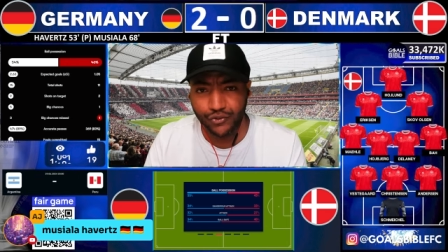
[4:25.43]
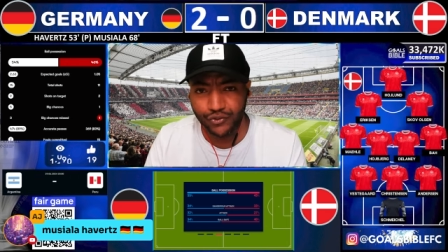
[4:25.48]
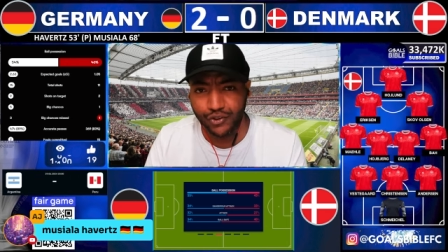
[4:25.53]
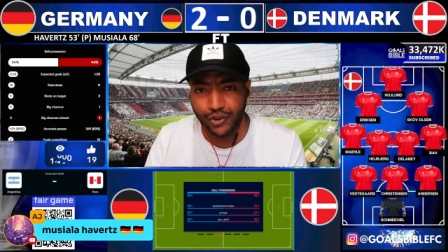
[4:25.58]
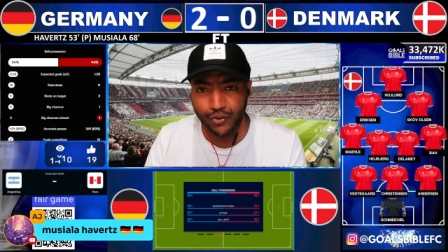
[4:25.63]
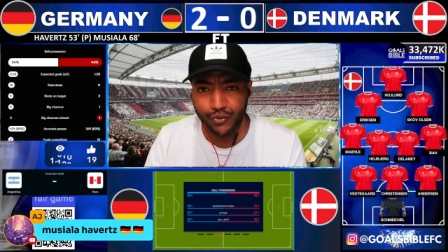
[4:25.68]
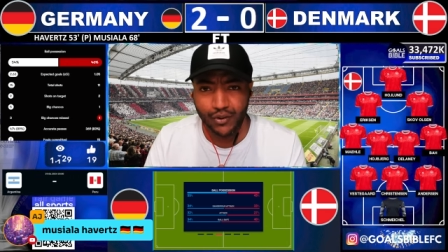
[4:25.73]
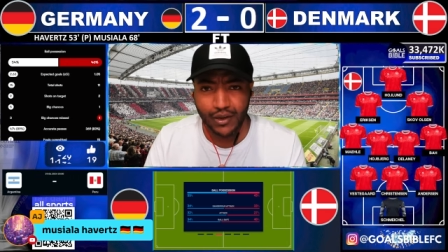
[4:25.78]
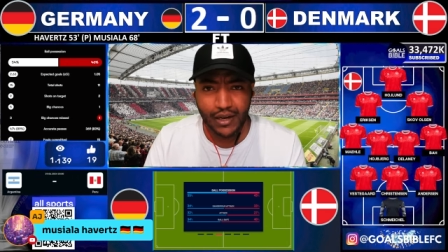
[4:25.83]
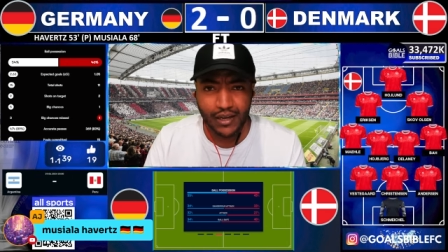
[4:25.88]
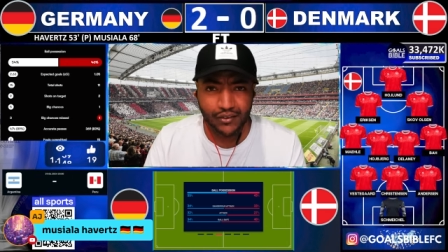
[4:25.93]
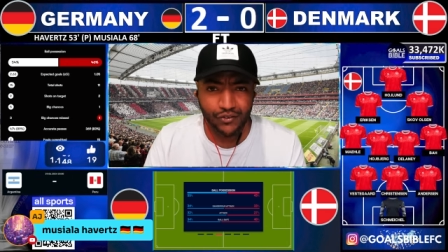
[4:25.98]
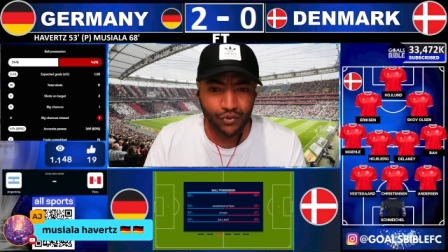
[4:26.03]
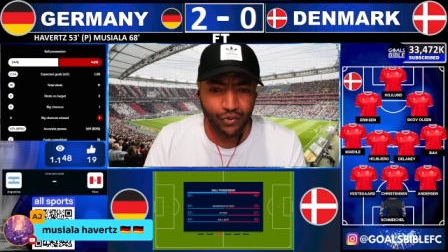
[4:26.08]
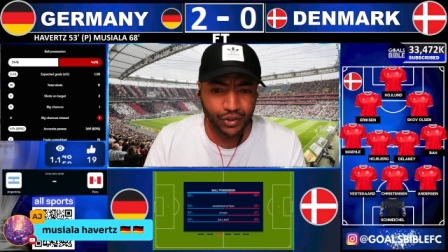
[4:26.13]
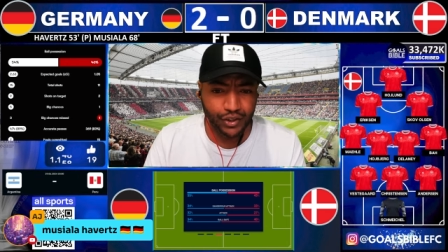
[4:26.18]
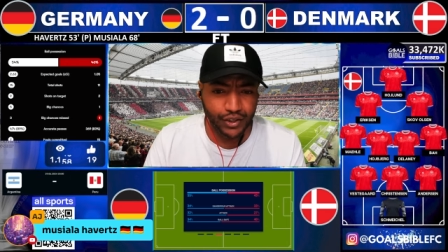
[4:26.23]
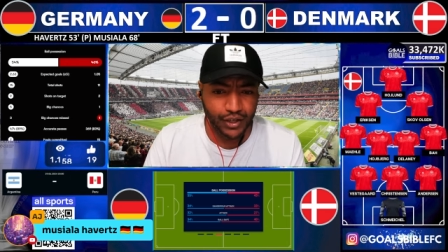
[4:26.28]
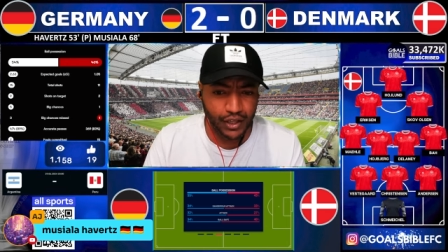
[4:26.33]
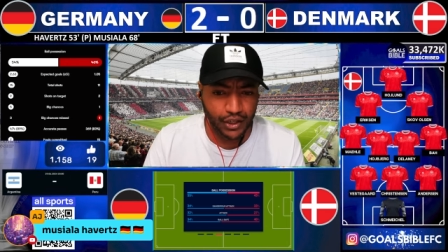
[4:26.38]
see you guys
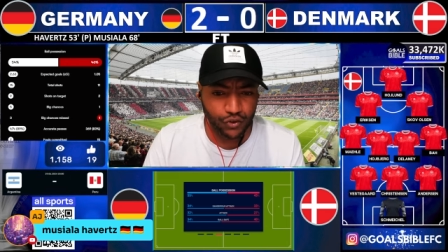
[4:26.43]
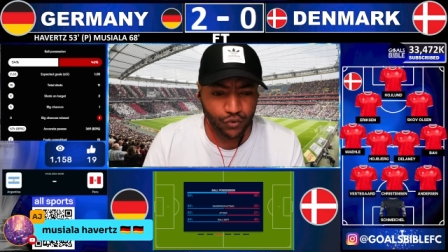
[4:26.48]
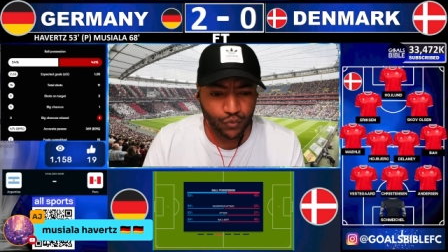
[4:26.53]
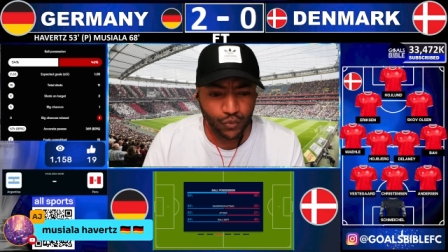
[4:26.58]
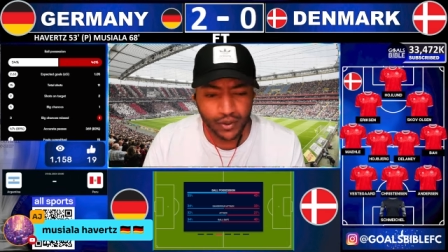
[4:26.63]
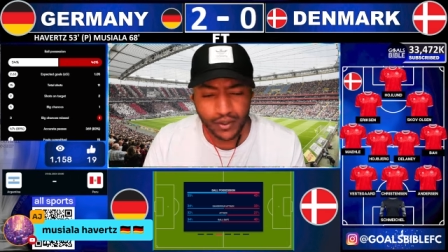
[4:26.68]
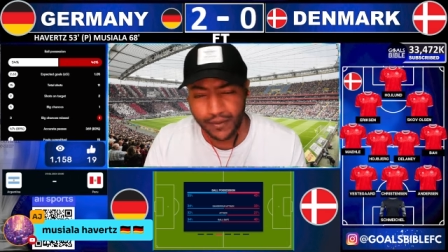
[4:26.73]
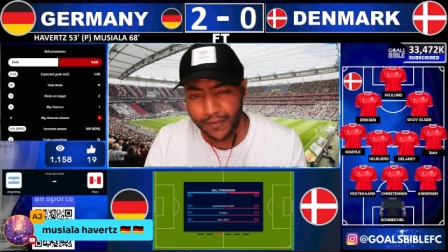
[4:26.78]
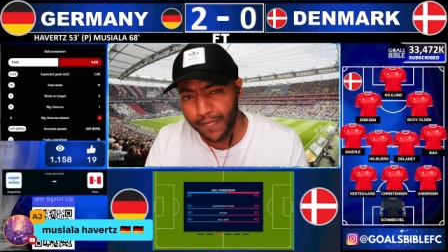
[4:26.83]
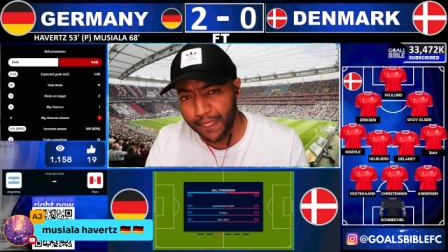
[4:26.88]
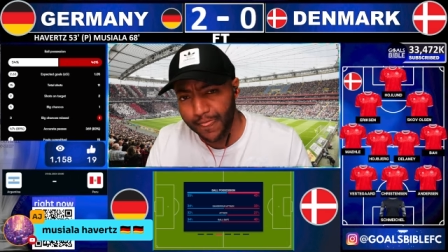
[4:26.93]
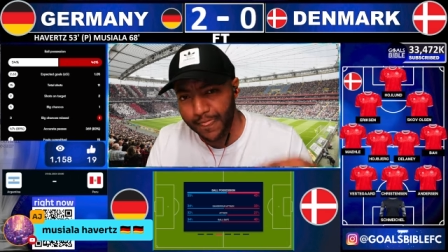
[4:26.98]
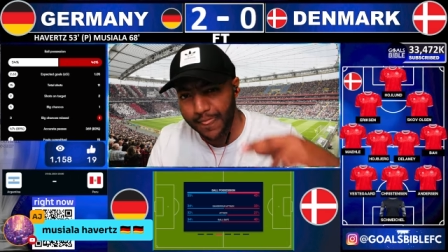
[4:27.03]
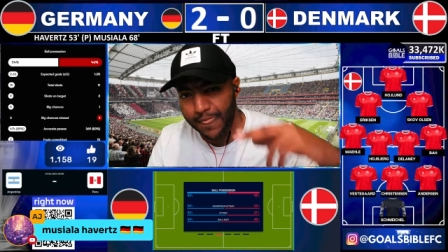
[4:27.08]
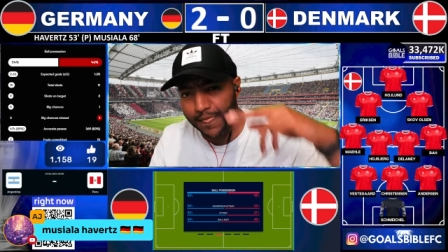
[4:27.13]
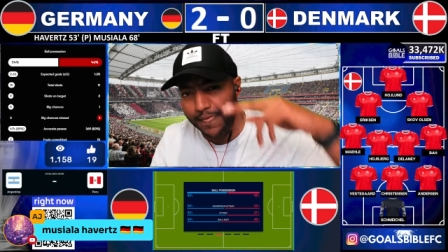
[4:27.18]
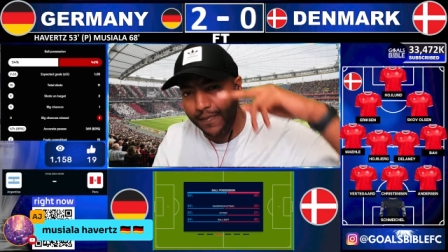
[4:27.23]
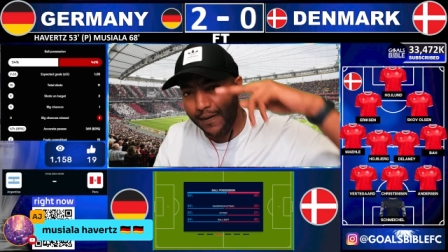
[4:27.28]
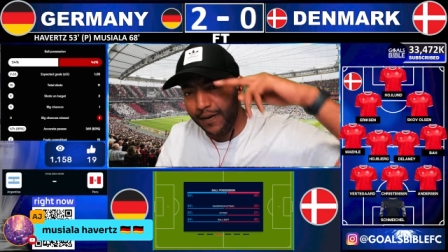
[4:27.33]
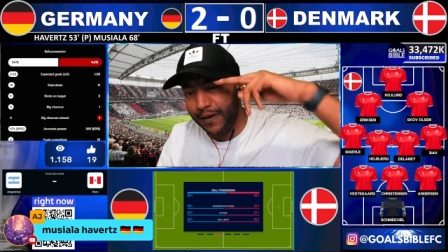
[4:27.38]
on the next one.
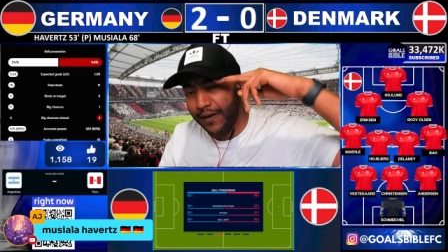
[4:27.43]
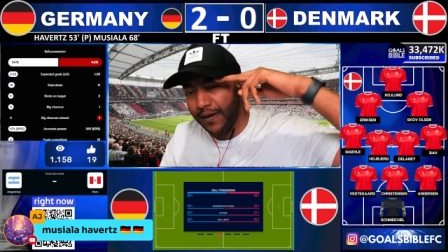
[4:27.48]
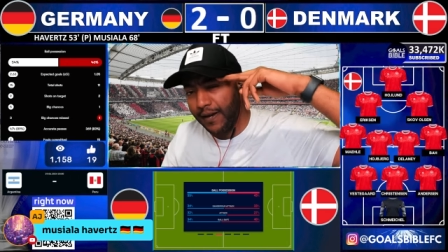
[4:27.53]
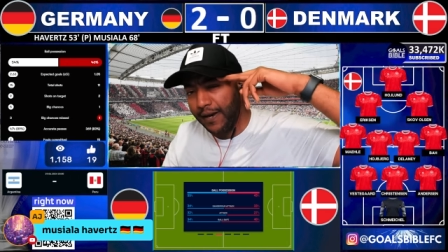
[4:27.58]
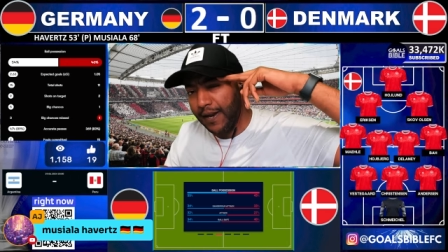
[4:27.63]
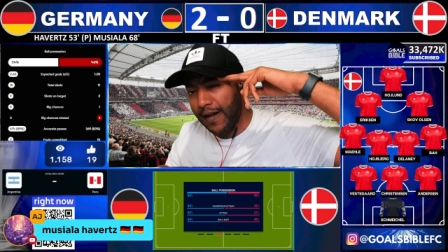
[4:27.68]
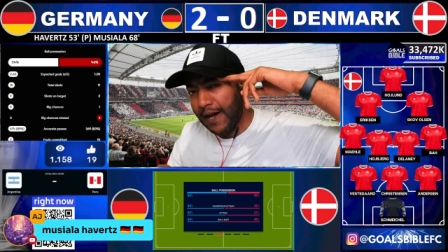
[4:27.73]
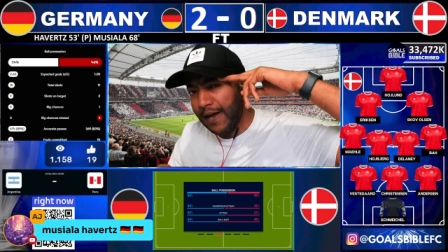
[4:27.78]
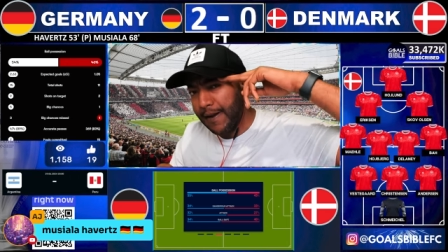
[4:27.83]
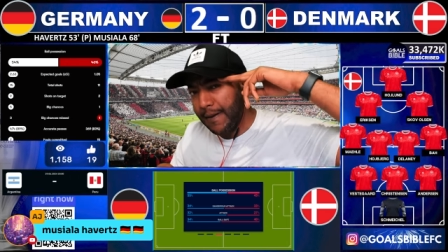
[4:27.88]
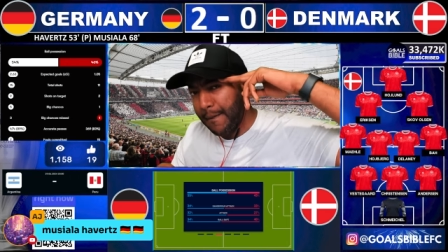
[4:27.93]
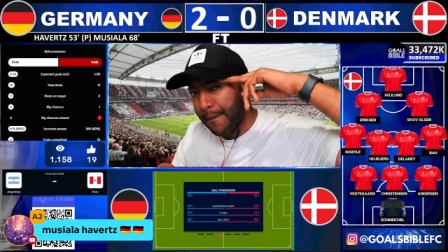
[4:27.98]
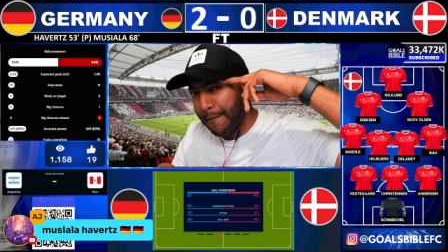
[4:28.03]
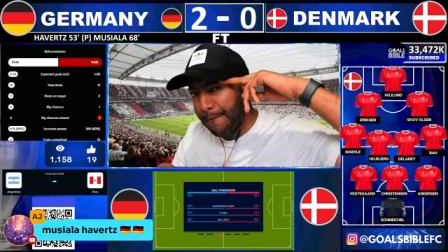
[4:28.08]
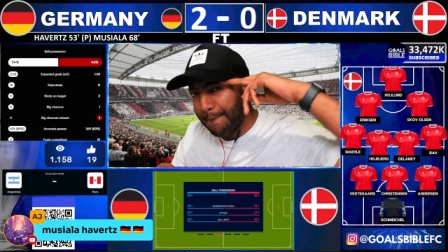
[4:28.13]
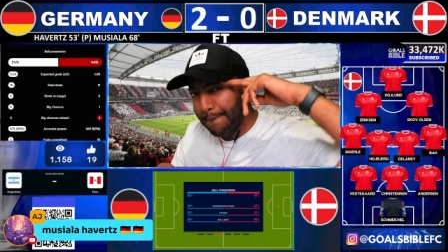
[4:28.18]
Good night.